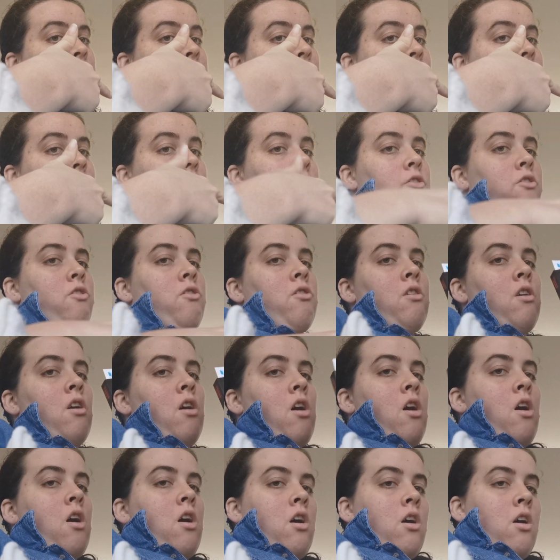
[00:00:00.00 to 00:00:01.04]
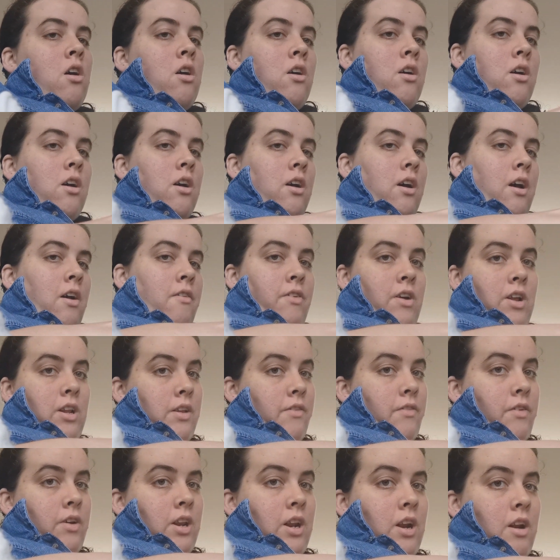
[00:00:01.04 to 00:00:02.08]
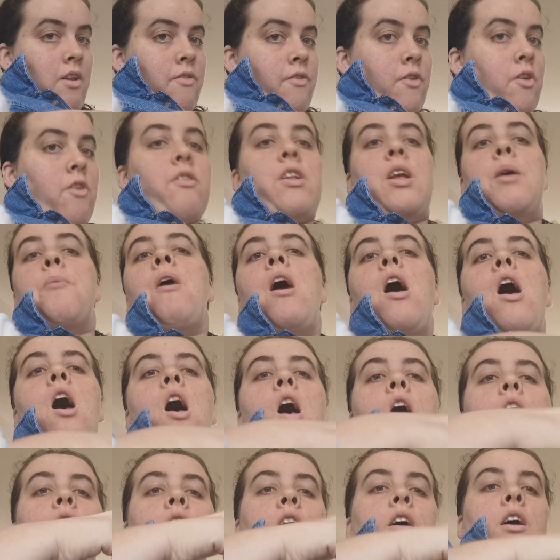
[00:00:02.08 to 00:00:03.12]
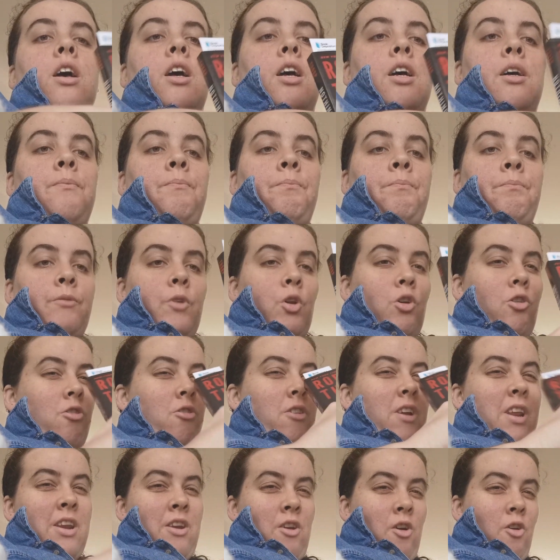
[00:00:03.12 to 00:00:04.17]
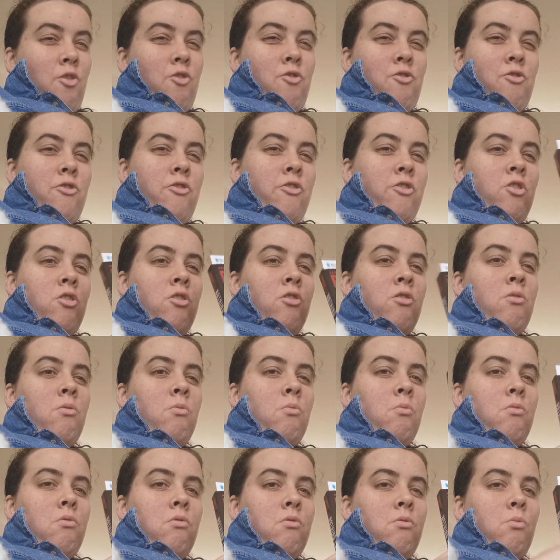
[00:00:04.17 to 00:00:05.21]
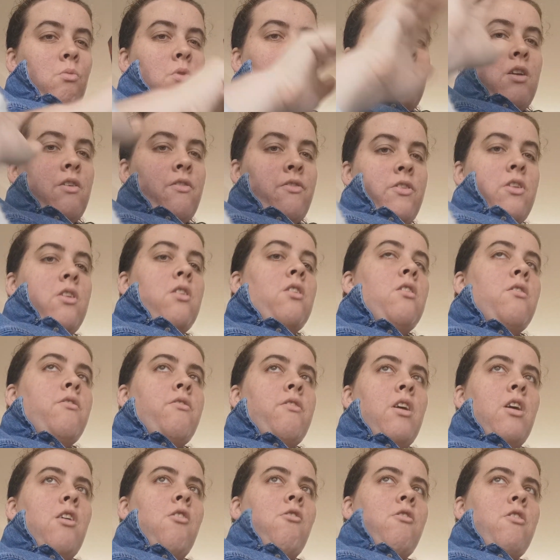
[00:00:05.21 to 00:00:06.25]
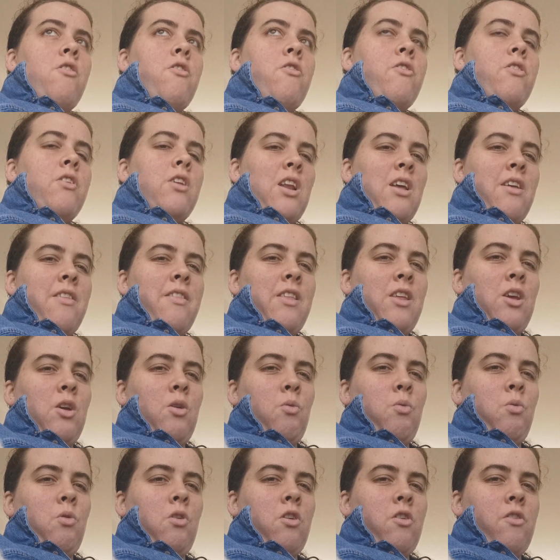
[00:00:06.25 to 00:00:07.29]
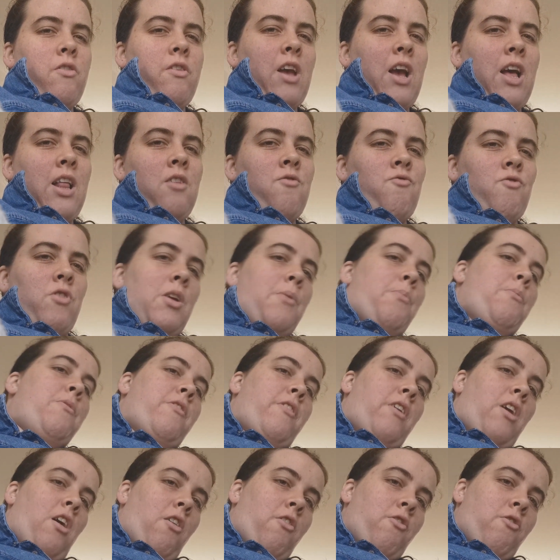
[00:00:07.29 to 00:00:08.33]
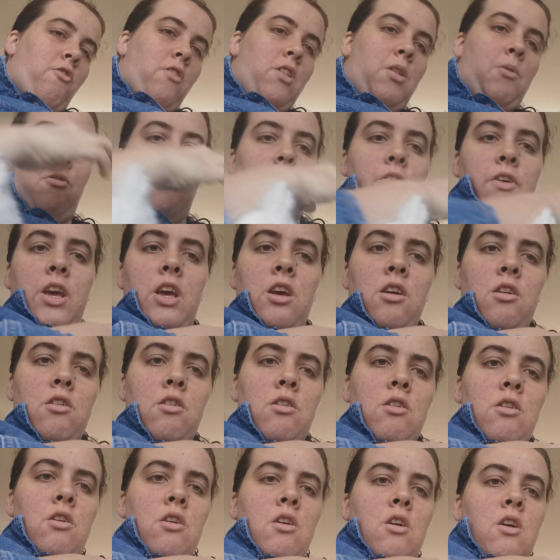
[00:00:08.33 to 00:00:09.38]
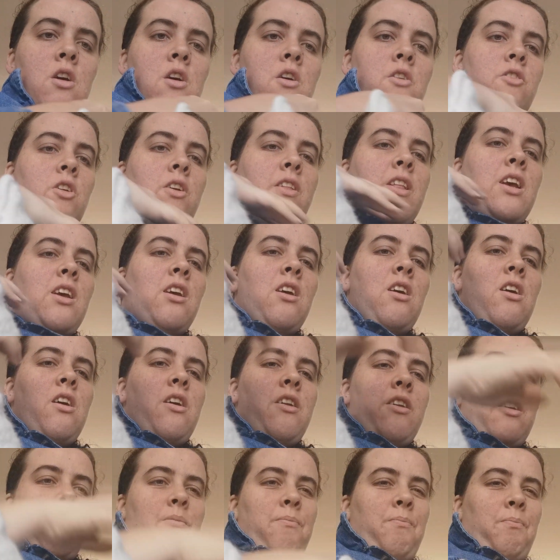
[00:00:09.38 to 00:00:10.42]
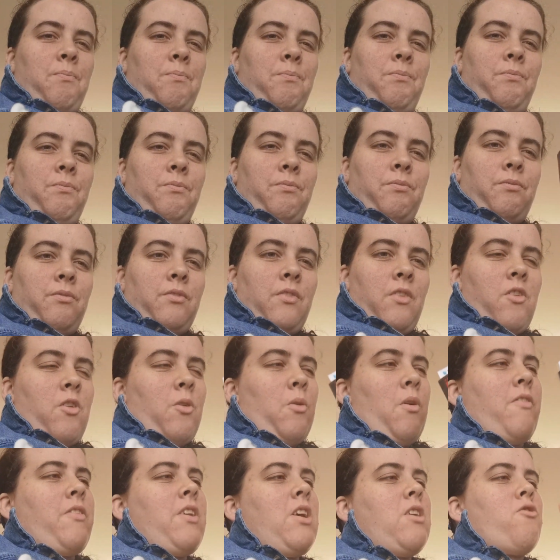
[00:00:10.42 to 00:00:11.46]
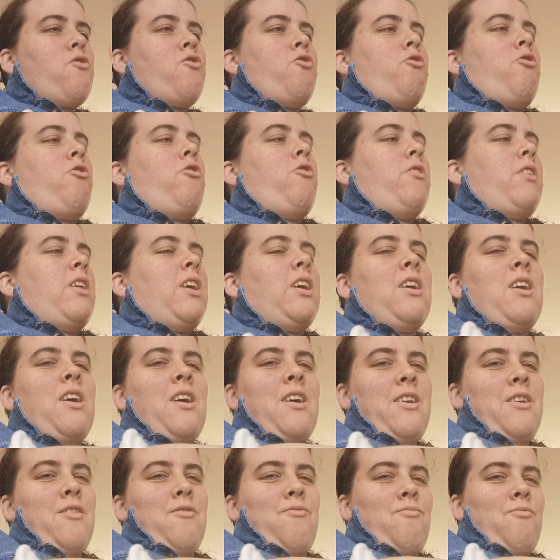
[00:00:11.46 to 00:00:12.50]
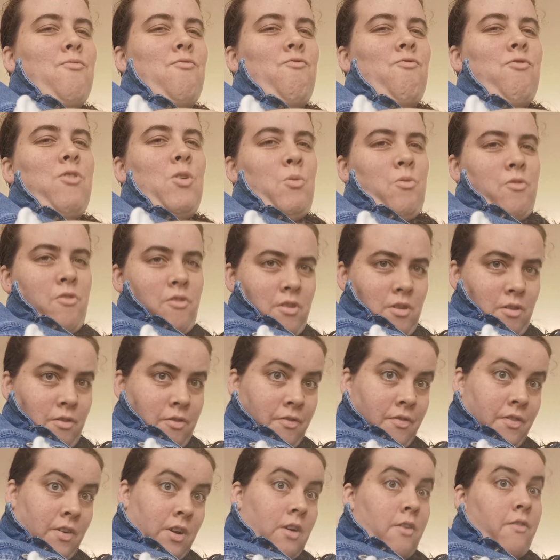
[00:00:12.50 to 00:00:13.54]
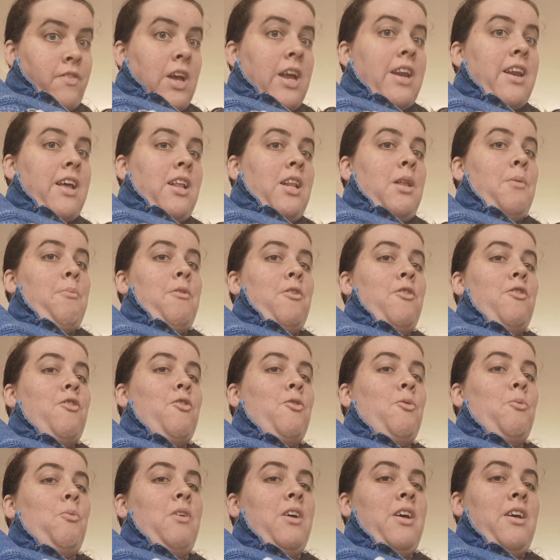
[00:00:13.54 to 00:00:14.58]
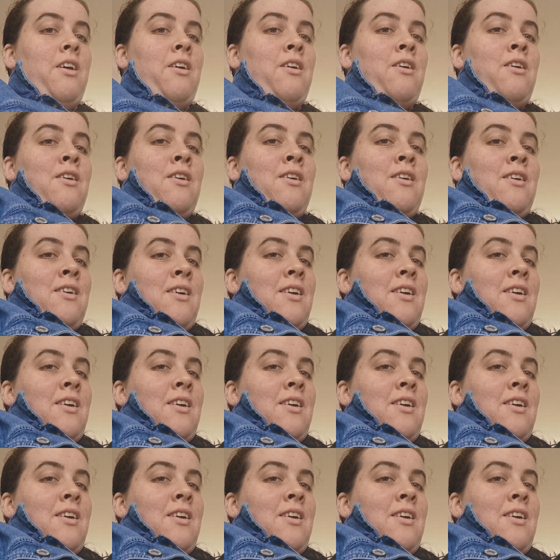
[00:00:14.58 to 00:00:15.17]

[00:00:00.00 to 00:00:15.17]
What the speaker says: in this, I finally figured out his first name, already knows one of the terrorists that I think was Alan Rickman's character in the movie. So if that's true, that kind of ruins the fun of that element where